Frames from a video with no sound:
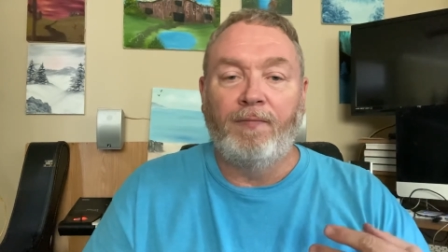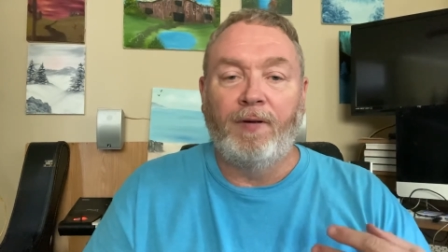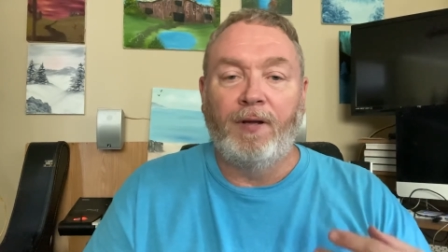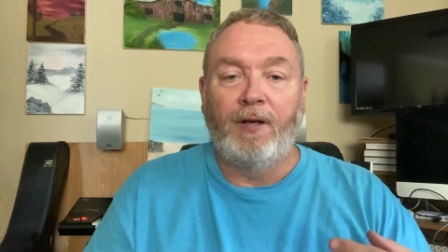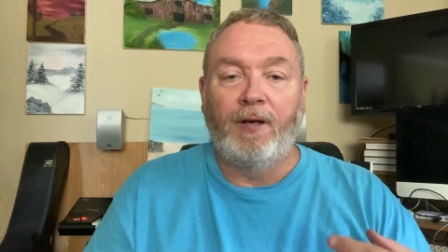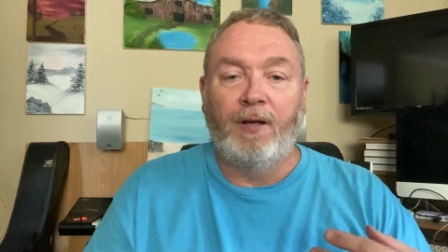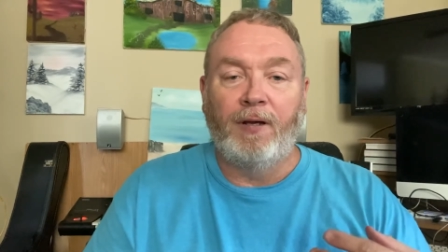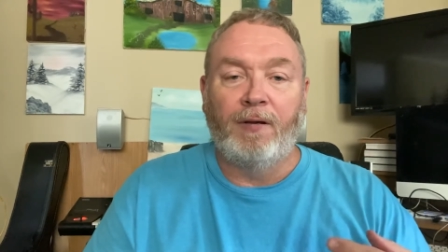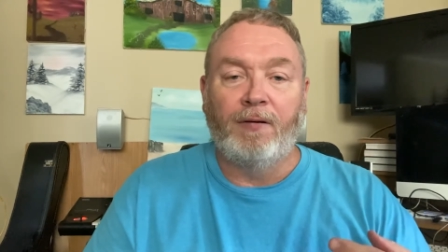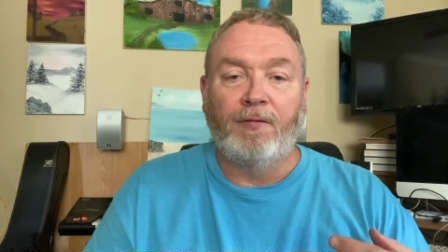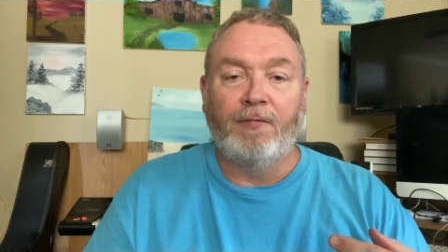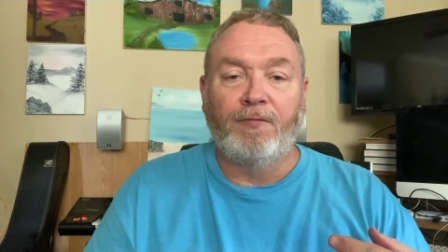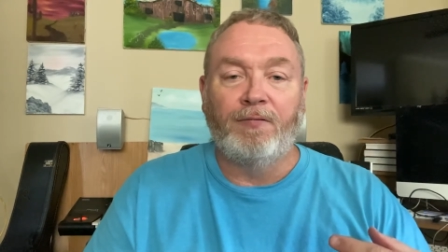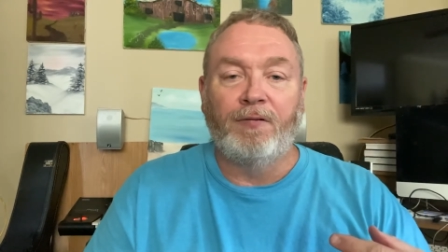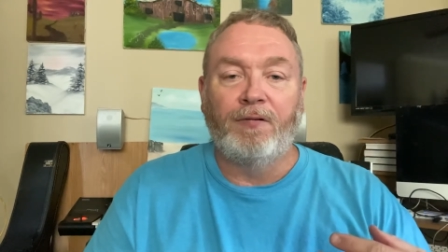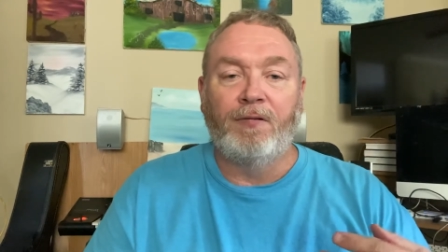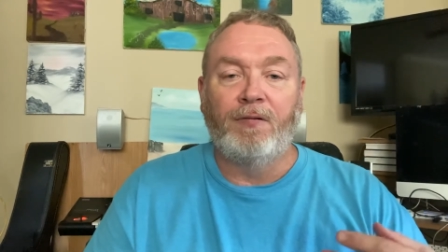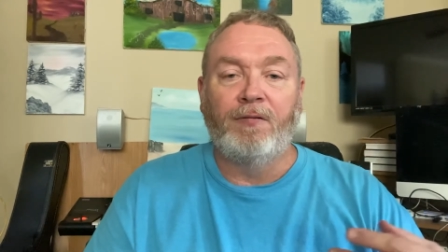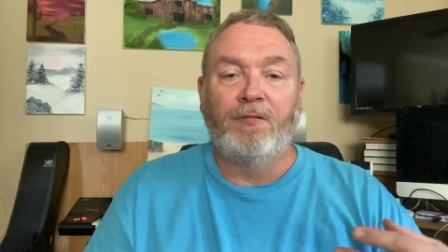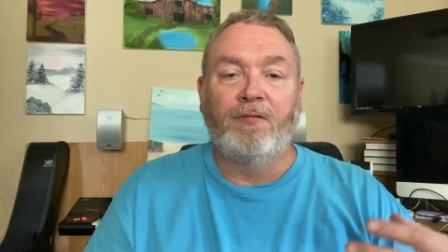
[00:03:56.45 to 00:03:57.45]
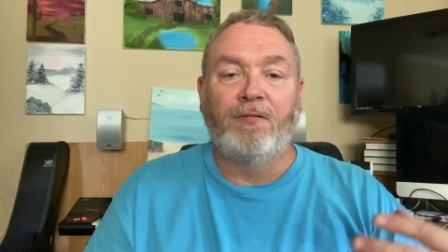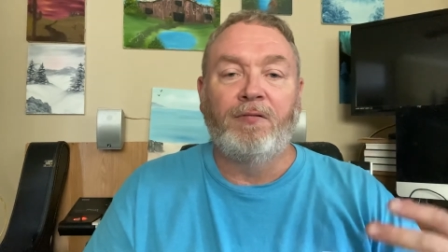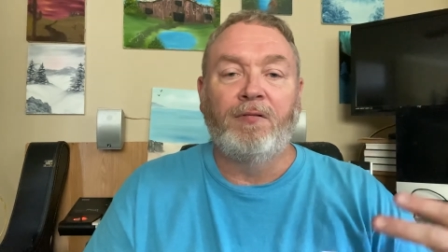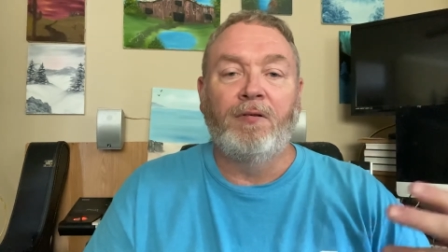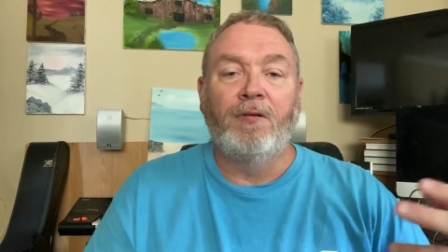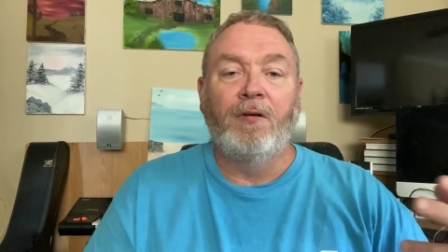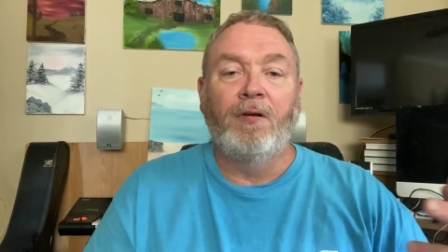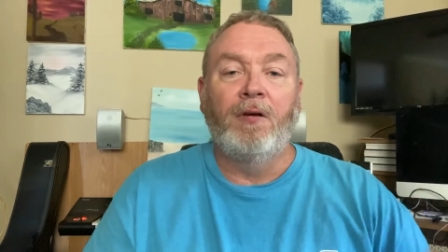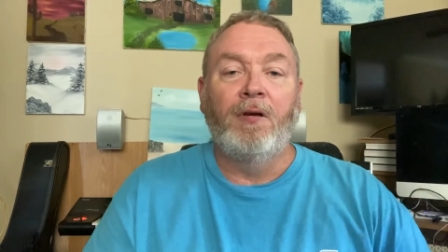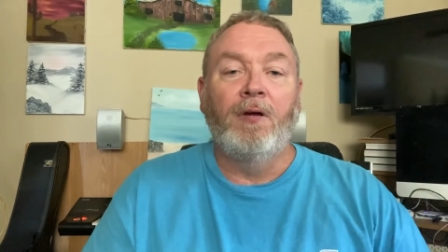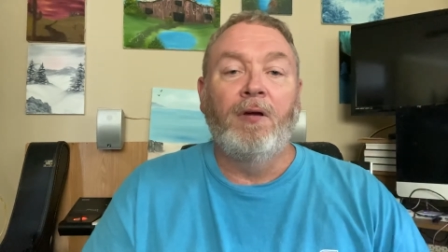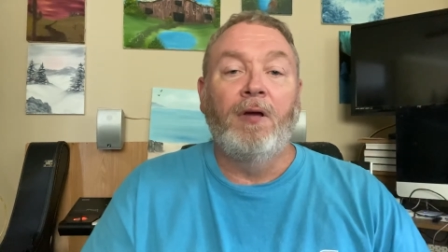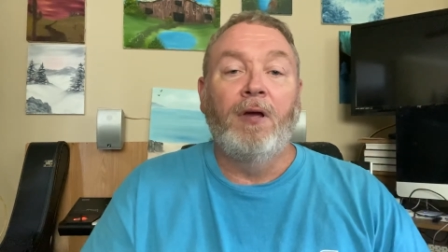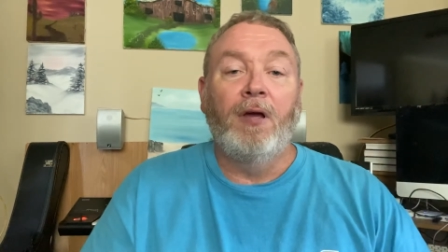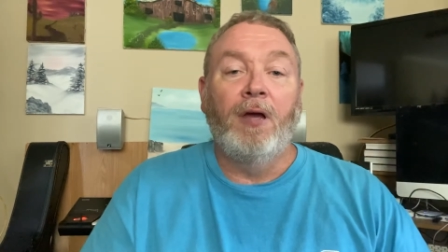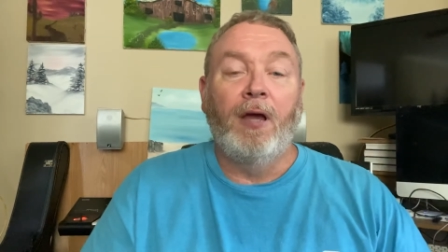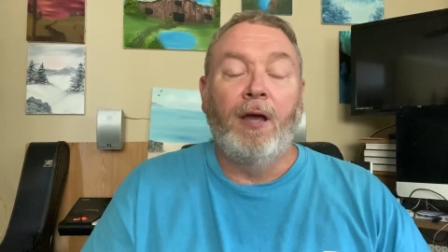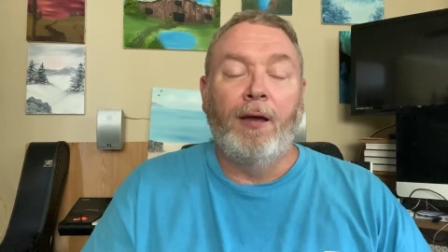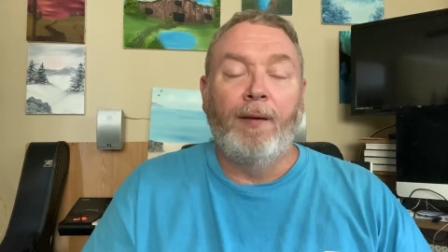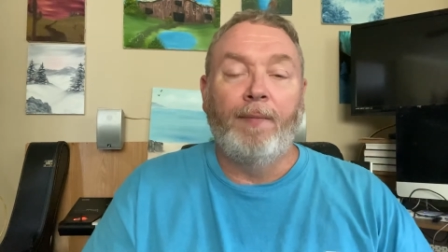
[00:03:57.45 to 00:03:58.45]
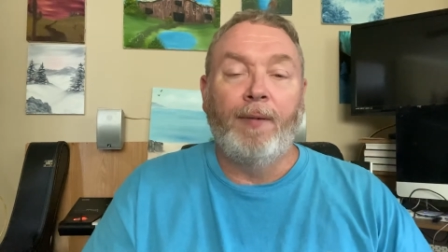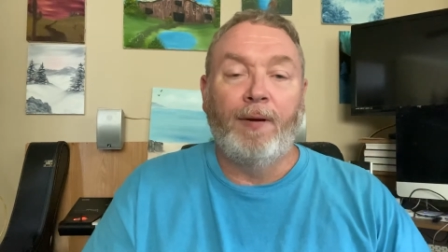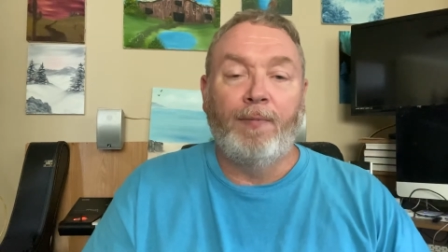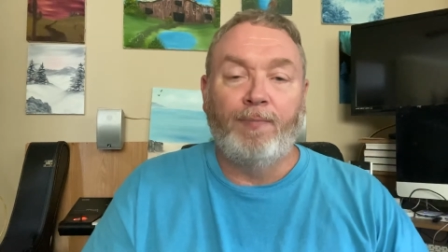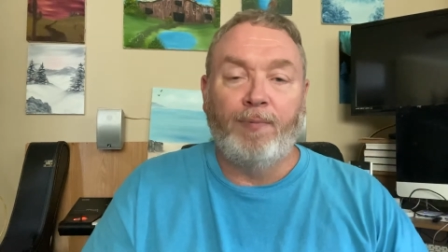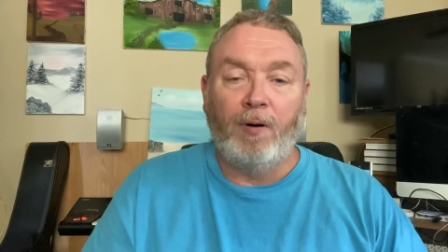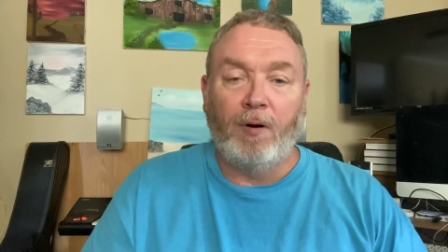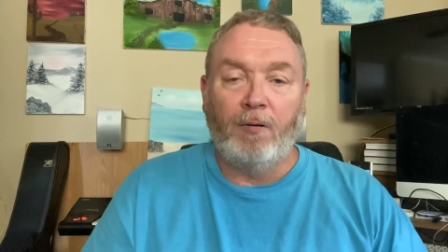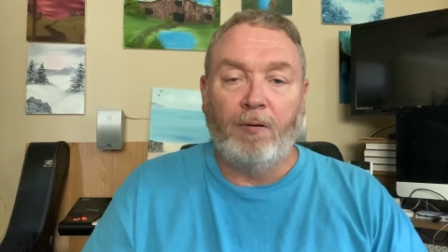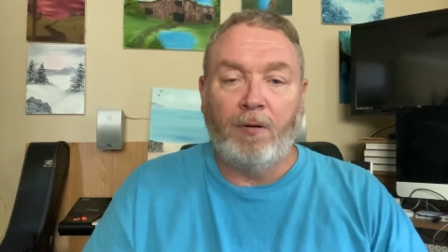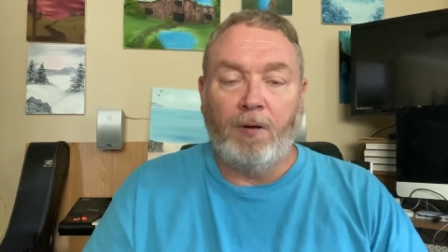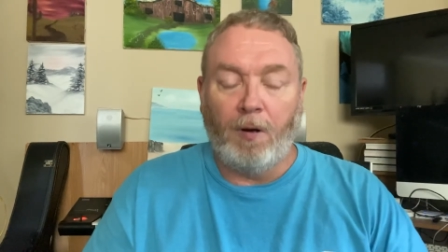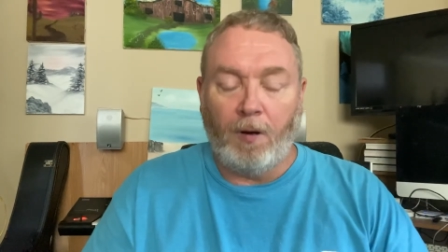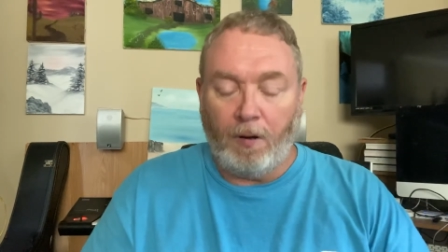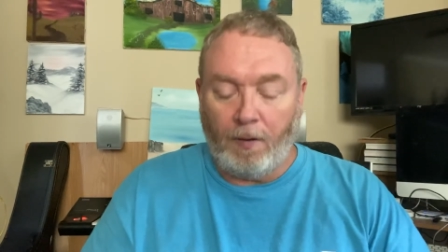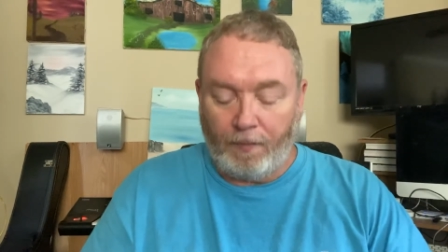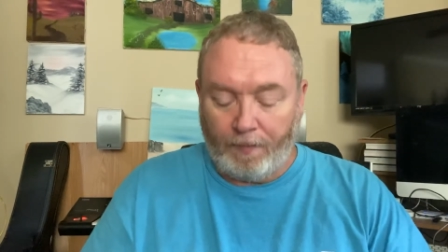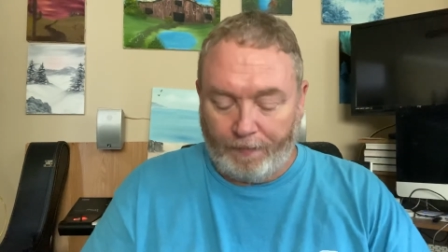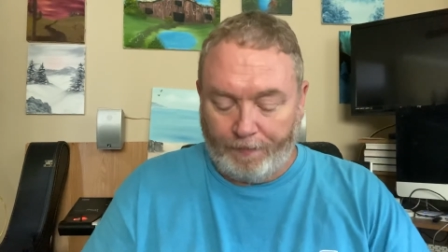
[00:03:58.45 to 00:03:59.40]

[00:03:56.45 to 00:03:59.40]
Len Nicholson's MF protocol.